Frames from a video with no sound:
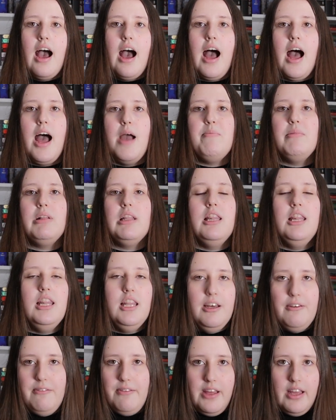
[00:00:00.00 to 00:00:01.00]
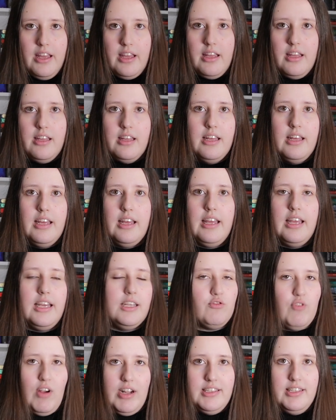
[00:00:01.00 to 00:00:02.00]
I'm loving
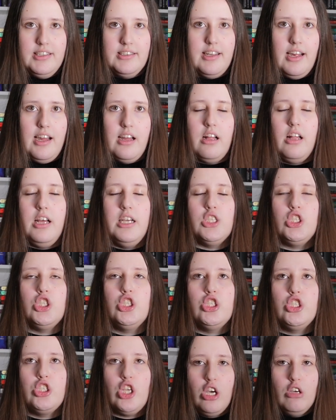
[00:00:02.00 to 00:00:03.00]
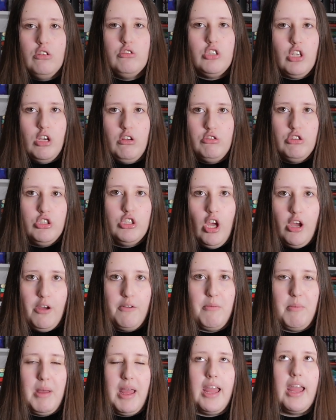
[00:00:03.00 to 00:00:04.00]
his writing style. It's so
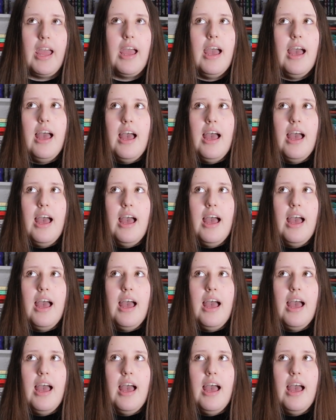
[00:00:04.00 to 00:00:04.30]
for me.